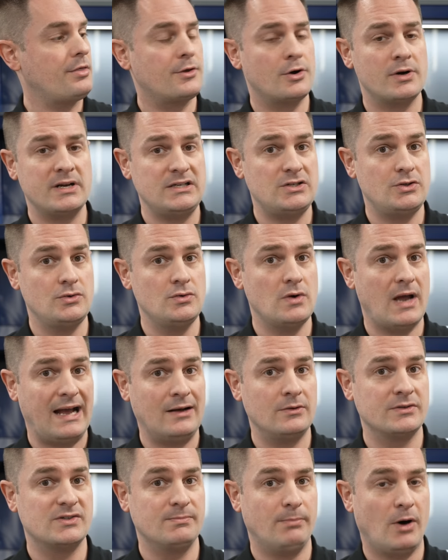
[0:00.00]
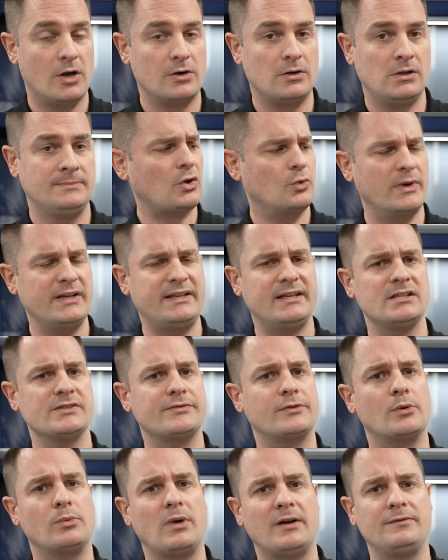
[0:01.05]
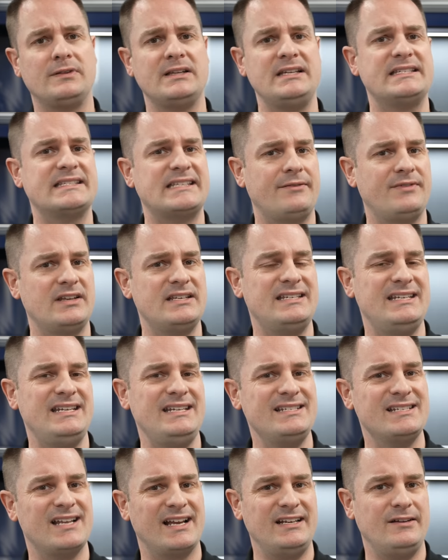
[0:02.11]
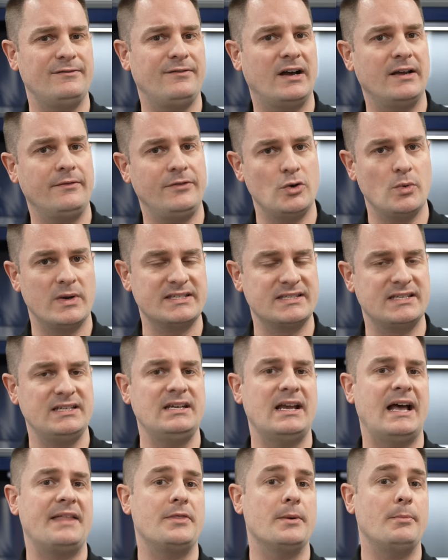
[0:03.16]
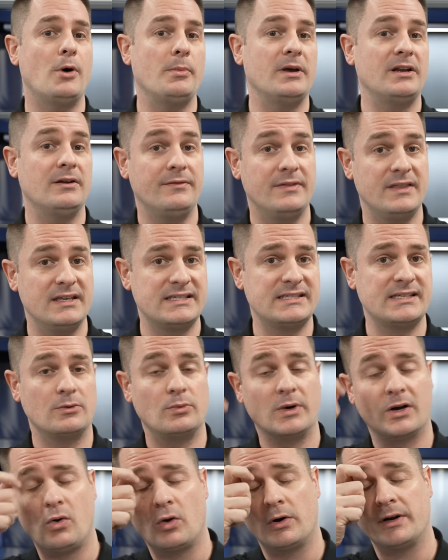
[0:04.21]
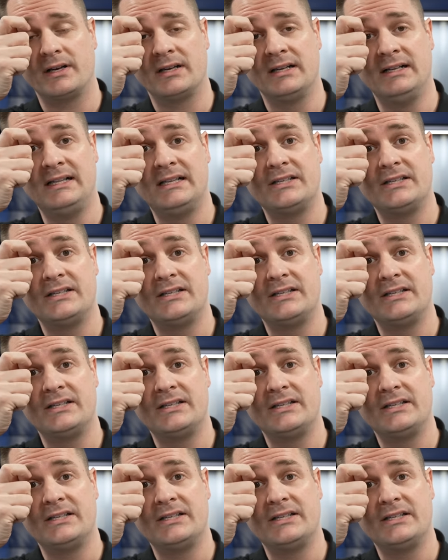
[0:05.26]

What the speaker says: 32-ounce bottle retails for roughly $17.95 USD at the moment of this recording.